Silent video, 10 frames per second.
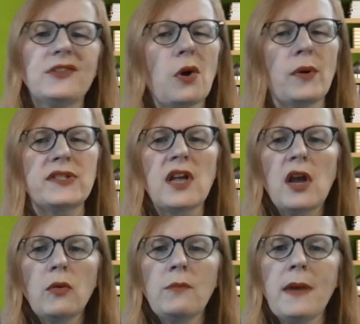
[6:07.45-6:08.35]
As always,
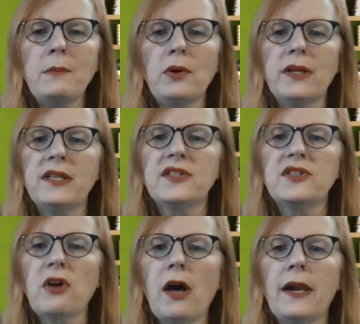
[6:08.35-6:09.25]
remember, it is
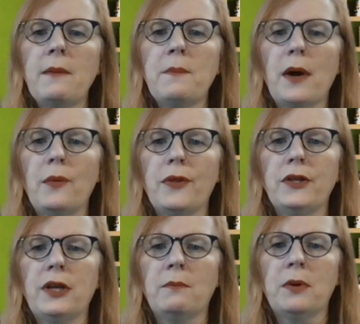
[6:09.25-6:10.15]
not about the
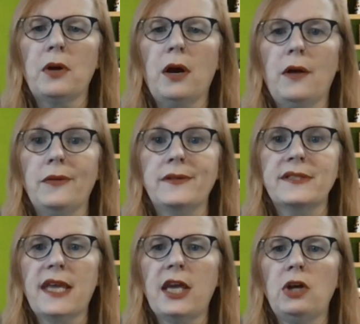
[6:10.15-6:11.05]
number on the
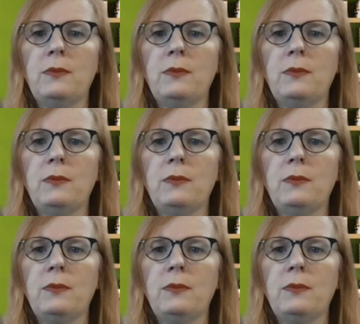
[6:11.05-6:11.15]
scale,